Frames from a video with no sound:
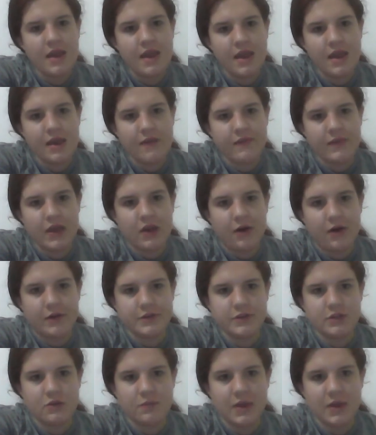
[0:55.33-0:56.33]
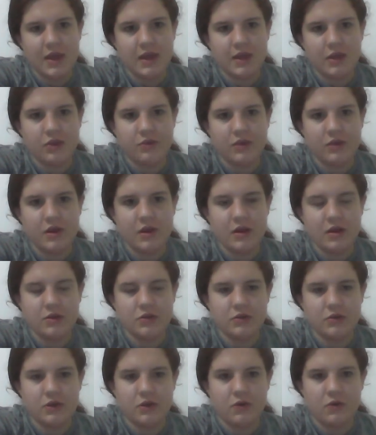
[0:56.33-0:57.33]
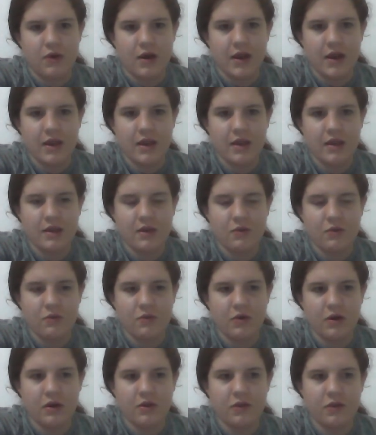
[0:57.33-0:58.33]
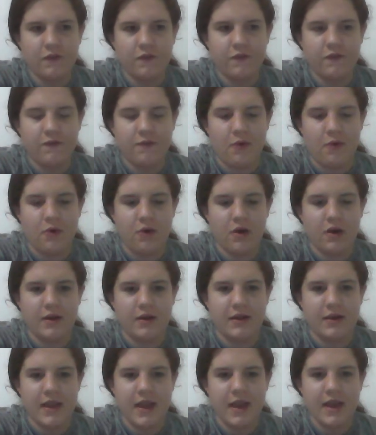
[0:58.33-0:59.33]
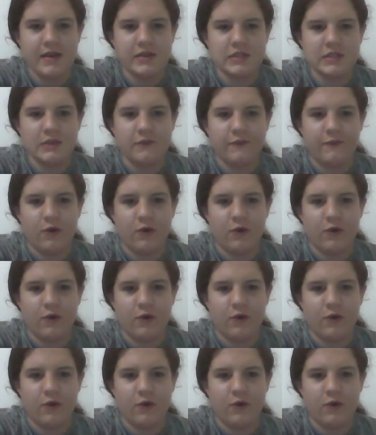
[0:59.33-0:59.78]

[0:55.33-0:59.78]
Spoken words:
and they also pay 300 kwai worth for gas,